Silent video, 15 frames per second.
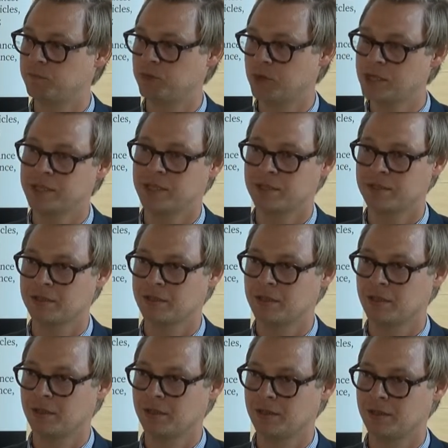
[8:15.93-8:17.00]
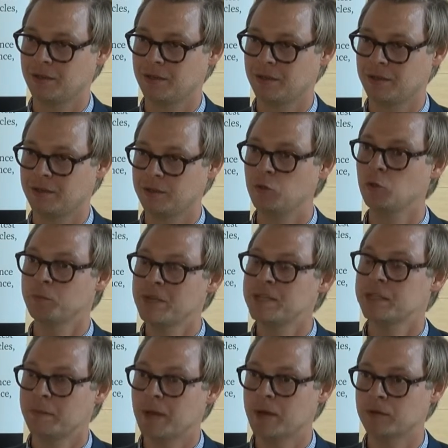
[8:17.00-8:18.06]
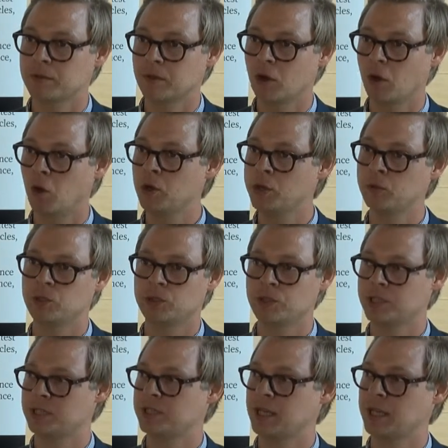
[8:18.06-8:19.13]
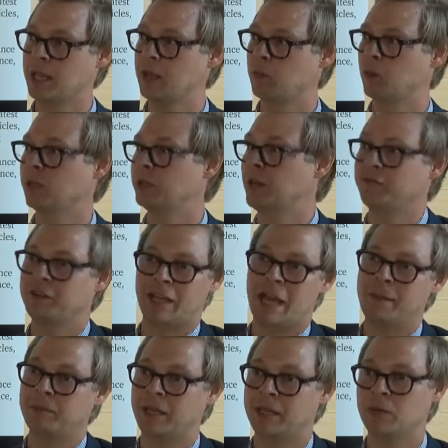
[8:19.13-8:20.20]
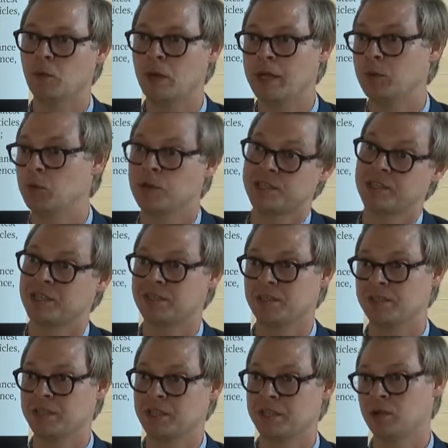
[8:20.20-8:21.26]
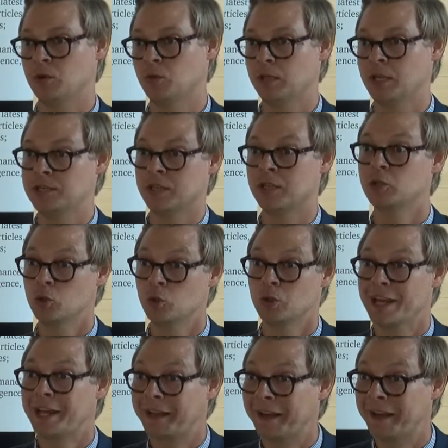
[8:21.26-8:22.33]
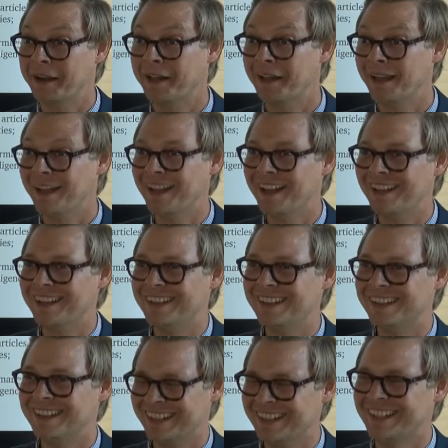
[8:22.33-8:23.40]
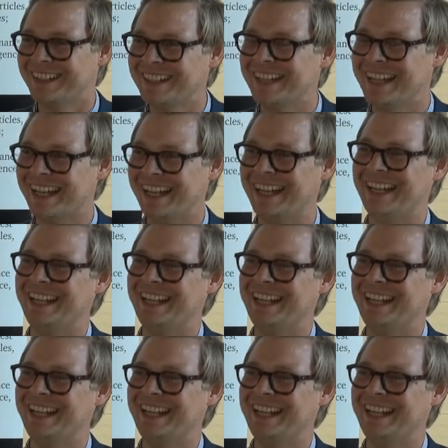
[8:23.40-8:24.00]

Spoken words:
projects, you would miss them out, or you would just say that, well, nothing happened anyway, it wasn't a success, no, let's not do that again. Yeah.